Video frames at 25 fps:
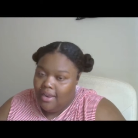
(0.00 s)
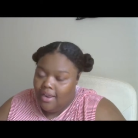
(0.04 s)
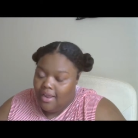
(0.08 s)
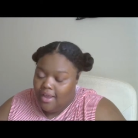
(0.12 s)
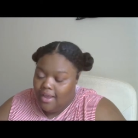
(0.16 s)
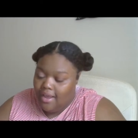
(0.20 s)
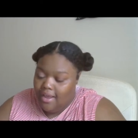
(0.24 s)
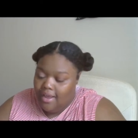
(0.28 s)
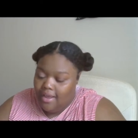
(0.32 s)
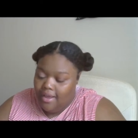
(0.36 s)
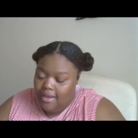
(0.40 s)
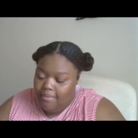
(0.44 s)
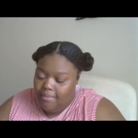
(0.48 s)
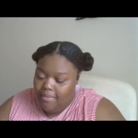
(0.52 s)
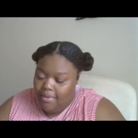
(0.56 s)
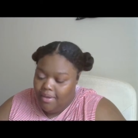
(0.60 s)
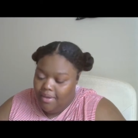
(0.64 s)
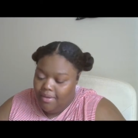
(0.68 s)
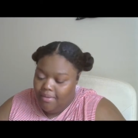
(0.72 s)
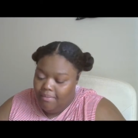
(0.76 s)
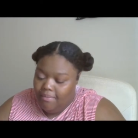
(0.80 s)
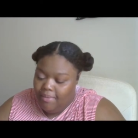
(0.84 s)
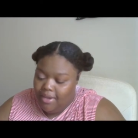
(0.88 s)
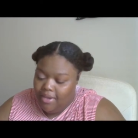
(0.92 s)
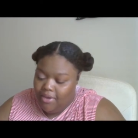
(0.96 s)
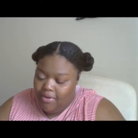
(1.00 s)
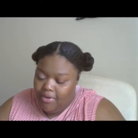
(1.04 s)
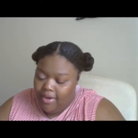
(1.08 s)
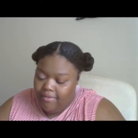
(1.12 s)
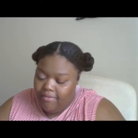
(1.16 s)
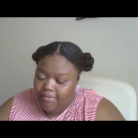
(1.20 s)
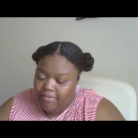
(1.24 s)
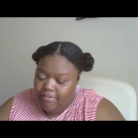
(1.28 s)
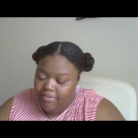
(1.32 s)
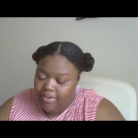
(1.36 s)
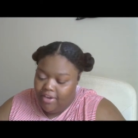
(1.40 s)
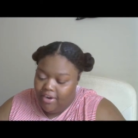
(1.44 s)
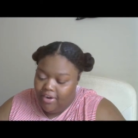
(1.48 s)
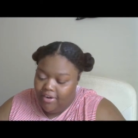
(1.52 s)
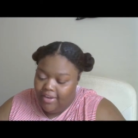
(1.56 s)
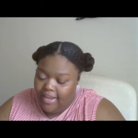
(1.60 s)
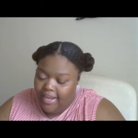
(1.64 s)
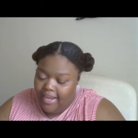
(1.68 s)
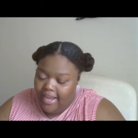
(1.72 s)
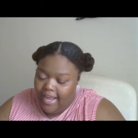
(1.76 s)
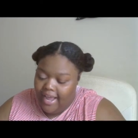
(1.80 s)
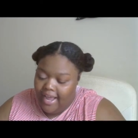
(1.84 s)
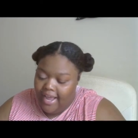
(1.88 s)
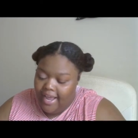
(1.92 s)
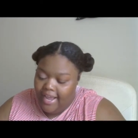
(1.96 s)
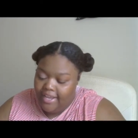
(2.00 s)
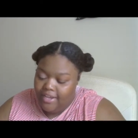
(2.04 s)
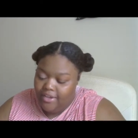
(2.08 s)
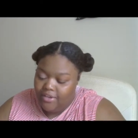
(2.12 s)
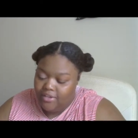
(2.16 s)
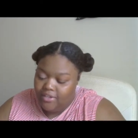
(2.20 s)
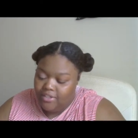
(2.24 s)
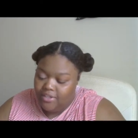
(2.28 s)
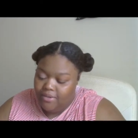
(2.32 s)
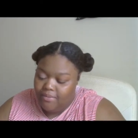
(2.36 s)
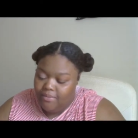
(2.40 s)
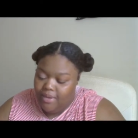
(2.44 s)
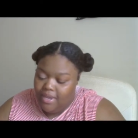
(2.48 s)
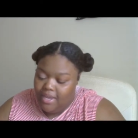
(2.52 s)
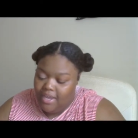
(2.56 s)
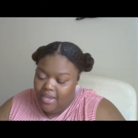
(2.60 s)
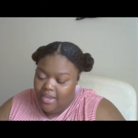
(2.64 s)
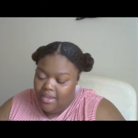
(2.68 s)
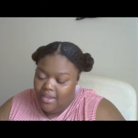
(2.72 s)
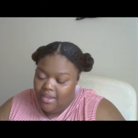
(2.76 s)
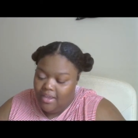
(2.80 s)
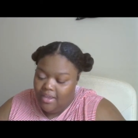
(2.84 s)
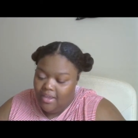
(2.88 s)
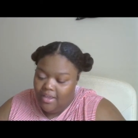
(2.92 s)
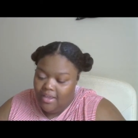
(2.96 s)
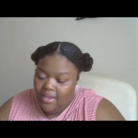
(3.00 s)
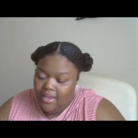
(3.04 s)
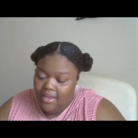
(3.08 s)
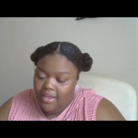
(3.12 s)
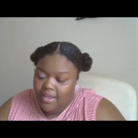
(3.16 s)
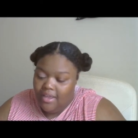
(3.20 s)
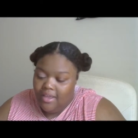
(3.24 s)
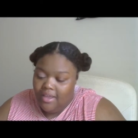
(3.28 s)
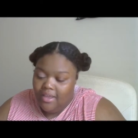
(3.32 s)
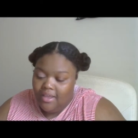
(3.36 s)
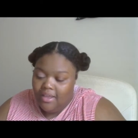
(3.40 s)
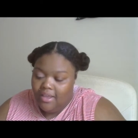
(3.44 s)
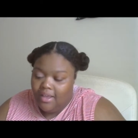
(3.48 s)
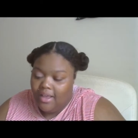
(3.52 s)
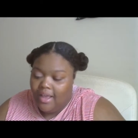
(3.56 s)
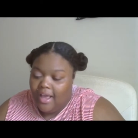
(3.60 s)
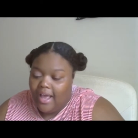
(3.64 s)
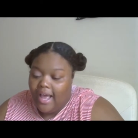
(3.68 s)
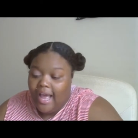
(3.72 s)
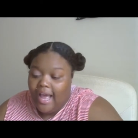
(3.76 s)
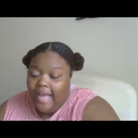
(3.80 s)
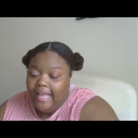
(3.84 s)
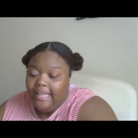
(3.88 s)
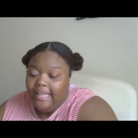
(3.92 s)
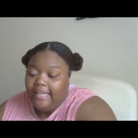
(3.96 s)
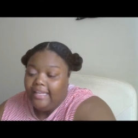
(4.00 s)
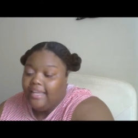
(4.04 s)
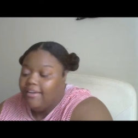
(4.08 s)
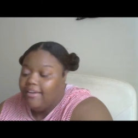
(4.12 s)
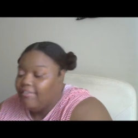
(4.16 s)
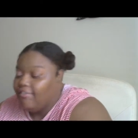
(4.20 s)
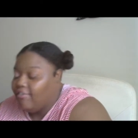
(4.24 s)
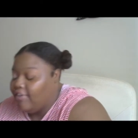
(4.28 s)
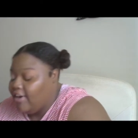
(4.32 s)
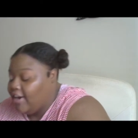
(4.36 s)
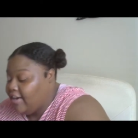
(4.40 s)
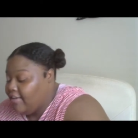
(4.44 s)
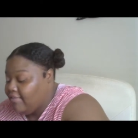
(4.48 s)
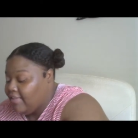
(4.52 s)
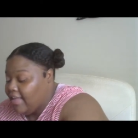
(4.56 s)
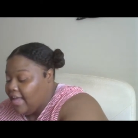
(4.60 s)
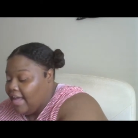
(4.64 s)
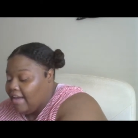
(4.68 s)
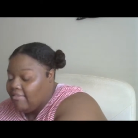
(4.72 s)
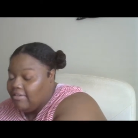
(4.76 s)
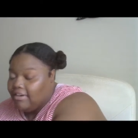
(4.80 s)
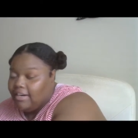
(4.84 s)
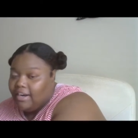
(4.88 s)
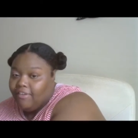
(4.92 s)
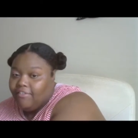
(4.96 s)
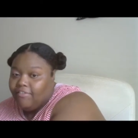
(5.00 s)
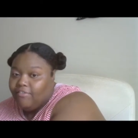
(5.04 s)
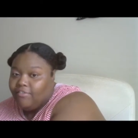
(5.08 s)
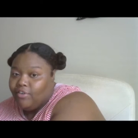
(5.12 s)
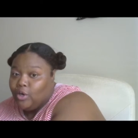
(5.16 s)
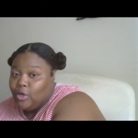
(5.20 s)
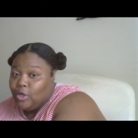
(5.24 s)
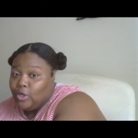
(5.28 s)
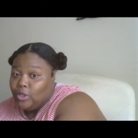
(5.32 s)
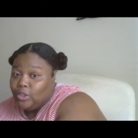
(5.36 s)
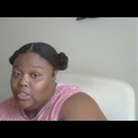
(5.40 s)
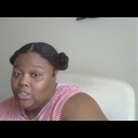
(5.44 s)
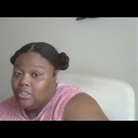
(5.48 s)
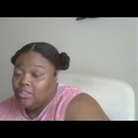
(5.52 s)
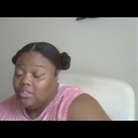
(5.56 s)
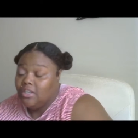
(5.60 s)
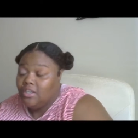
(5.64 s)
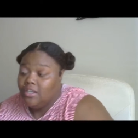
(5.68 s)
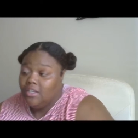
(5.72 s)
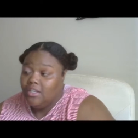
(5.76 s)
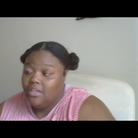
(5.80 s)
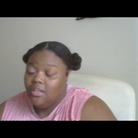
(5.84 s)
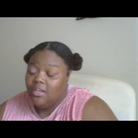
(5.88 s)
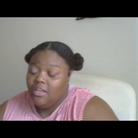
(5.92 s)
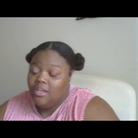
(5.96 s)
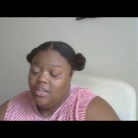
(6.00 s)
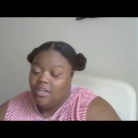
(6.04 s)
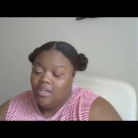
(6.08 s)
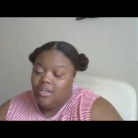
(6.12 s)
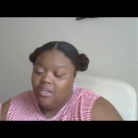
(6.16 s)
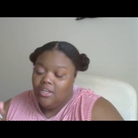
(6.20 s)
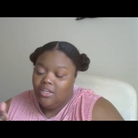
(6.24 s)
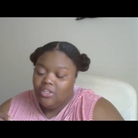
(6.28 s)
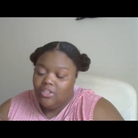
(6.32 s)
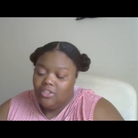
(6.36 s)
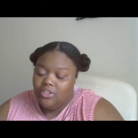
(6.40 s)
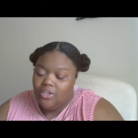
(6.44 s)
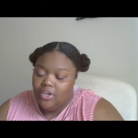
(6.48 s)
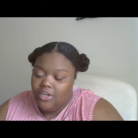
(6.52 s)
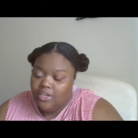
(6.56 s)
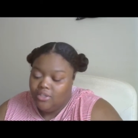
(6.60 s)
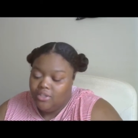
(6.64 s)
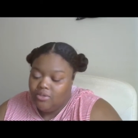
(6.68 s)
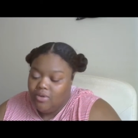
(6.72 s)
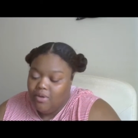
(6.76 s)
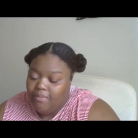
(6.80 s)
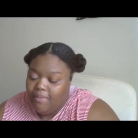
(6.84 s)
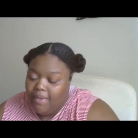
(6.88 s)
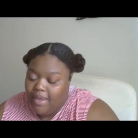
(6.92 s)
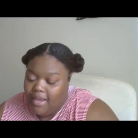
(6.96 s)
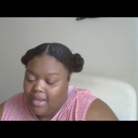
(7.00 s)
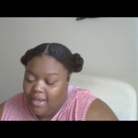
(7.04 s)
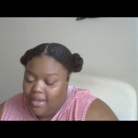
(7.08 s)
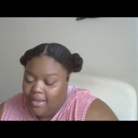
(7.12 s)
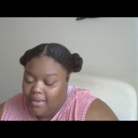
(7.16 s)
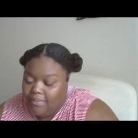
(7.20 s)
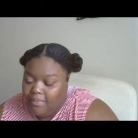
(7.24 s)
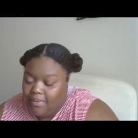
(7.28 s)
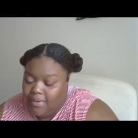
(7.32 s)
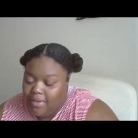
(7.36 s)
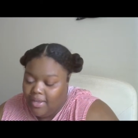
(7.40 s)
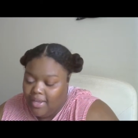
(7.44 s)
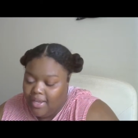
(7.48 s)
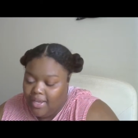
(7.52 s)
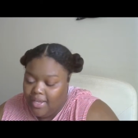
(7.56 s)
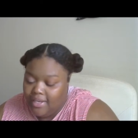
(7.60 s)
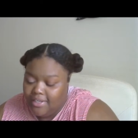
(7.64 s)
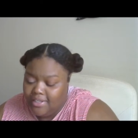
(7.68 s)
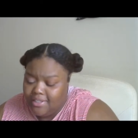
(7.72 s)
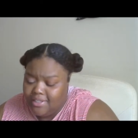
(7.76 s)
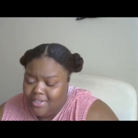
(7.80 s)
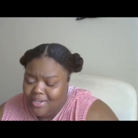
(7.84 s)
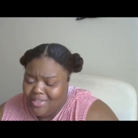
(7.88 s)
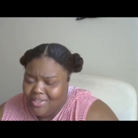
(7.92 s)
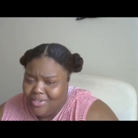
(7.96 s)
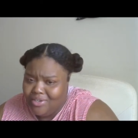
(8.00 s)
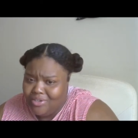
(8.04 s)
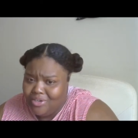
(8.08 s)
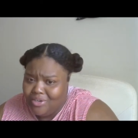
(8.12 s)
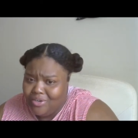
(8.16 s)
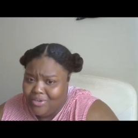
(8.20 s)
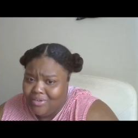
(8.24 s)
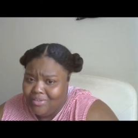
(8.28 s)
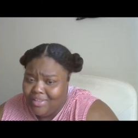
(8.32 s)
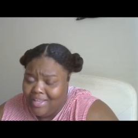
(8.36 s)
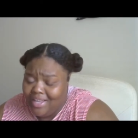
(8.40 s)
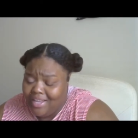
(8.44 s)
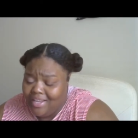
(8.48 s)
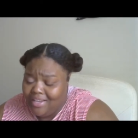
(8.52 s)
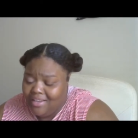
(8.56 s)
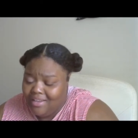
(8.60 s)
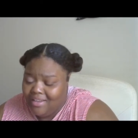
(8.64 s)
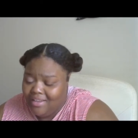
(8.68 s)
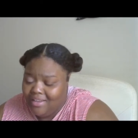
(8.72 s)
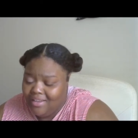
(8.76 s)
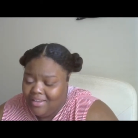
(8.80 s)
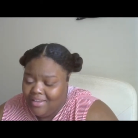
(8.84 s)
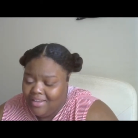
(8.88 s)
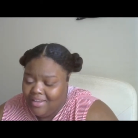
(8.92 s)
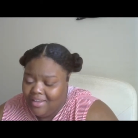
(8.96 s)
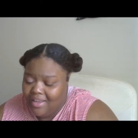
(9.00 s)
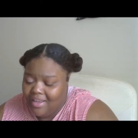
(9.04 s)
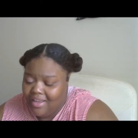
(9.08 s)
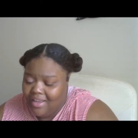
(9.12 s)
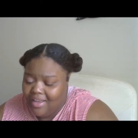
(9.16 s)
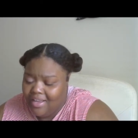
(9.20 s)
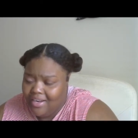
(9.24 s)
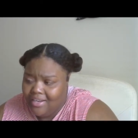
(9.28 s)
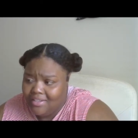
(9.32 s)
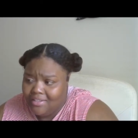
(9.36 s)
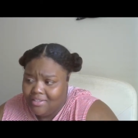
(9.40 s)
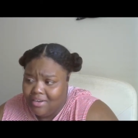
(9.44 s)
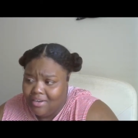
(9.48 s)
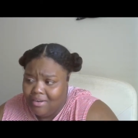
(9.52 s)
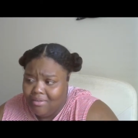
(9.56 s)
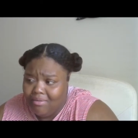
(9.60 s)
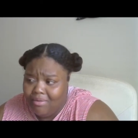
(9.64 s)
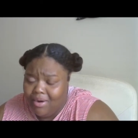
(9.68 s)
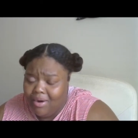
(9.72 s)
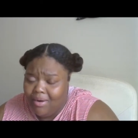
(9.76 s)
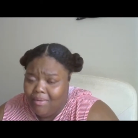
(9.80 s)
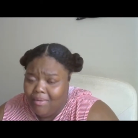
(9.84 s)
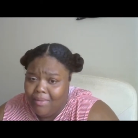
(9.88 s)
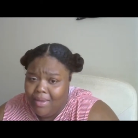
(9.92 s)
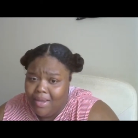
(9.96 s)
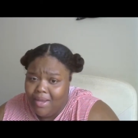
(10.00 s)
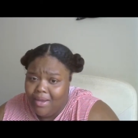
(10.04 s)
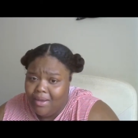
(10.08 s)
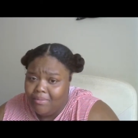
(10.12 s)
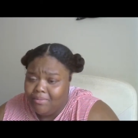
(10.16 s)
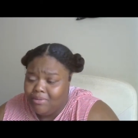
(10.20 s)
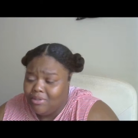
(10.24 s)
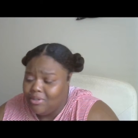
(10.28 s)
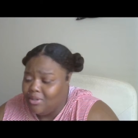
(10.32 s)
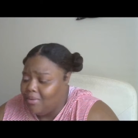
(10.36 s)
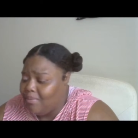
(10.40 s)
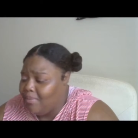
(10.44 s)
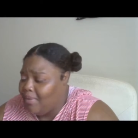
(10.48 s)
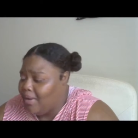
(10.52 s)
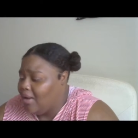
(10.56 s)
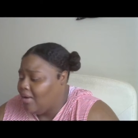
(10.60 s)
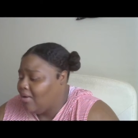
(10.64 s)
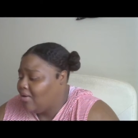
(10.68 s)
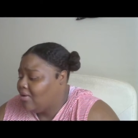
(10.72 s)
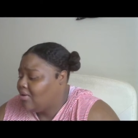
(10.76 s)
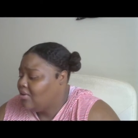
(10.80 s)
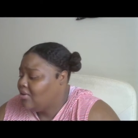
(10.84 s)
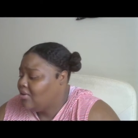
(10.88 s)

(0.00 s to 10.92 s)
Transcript: um, make you have a fear. Like I used to be highly afraid of that when I first started doing makeup. And to tell the truth, like I didn't start wearing makeup till about